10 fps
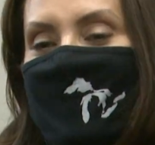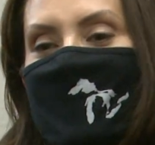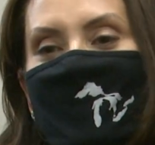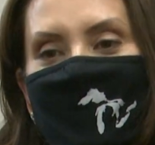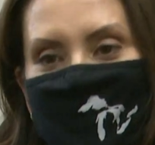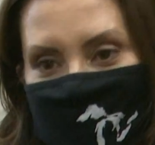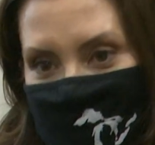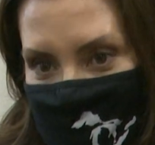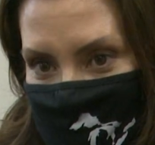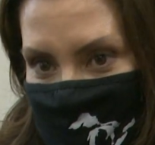We can go to
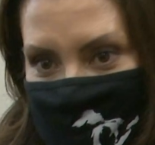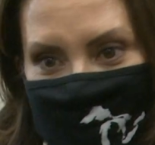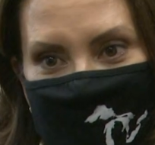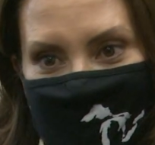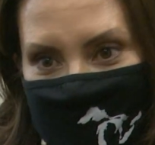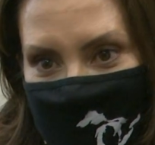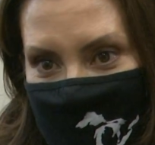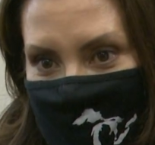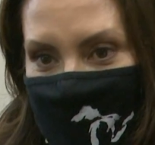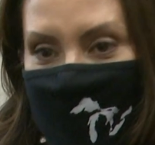church and be
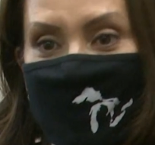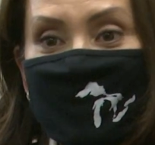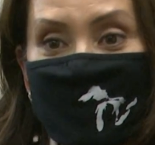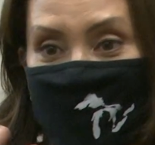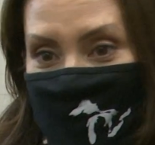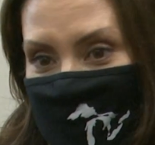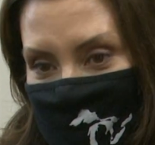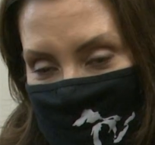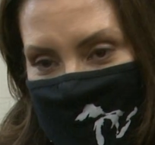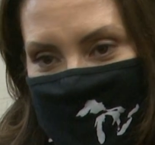safe. We can go to school
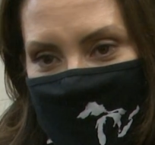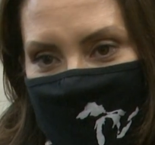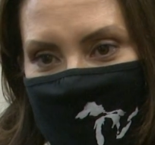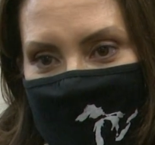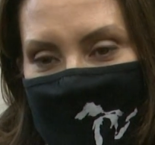and be safe.